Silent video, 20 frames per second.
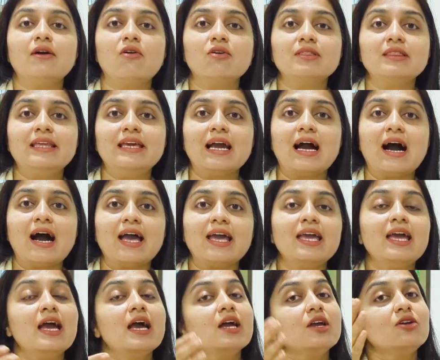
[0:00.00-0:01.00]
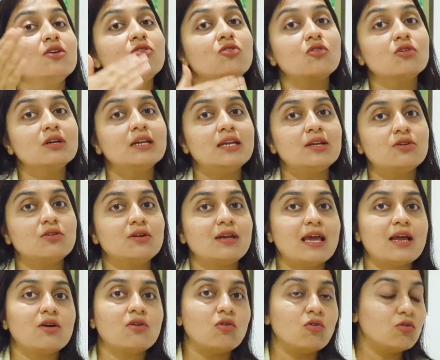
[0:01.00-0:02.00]
on the eye. You don't need to
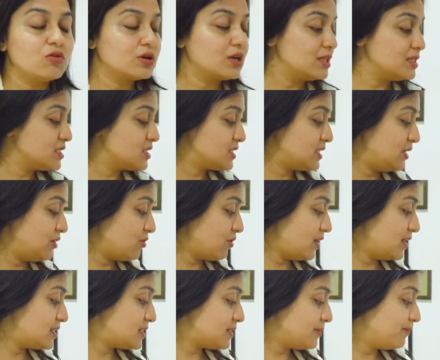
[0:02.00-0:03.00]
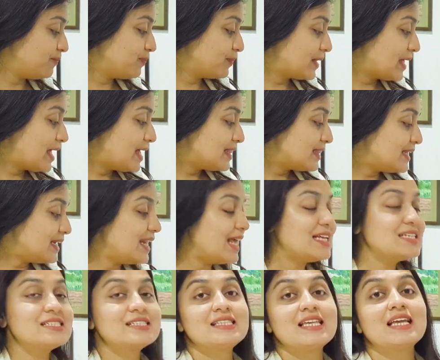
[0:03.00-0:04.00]
take oral steroids. The
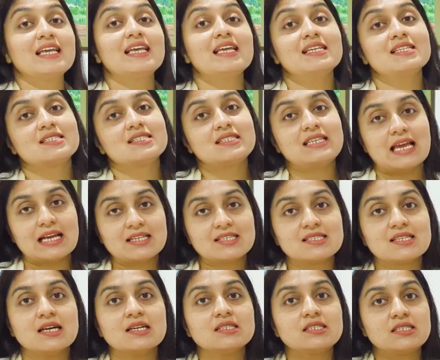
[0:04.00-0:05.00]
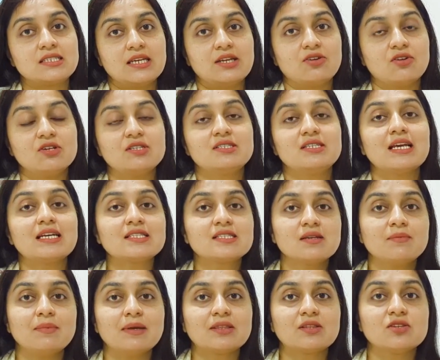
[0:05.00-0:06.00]
next thing is DEXA steroids,
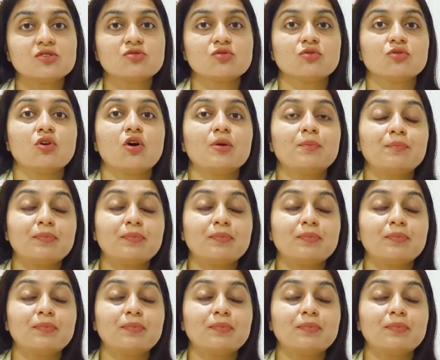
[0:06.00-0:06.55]
dexamethasone or